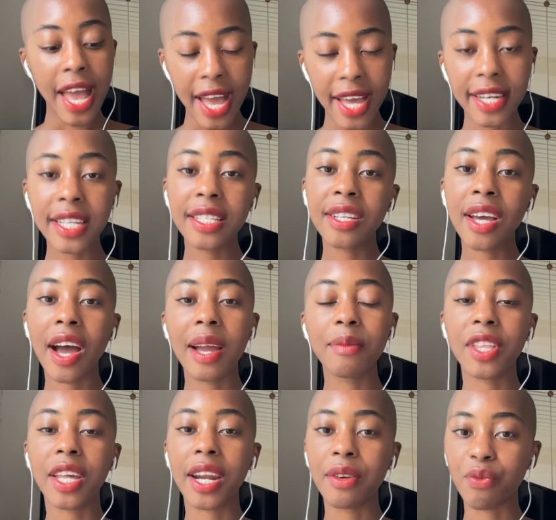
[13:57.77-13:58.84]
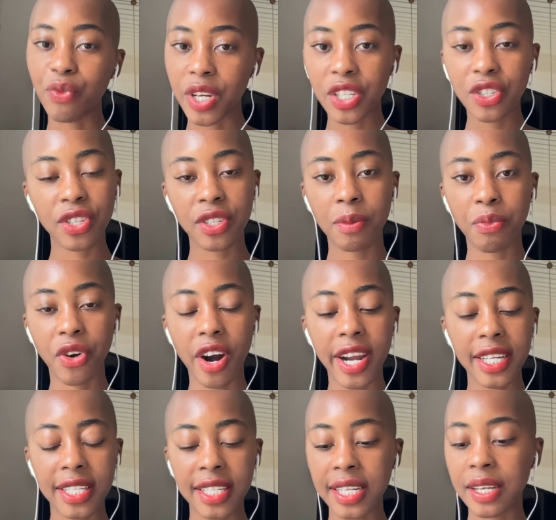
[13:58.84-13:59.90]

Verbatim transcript: Any time that I reached sobriety,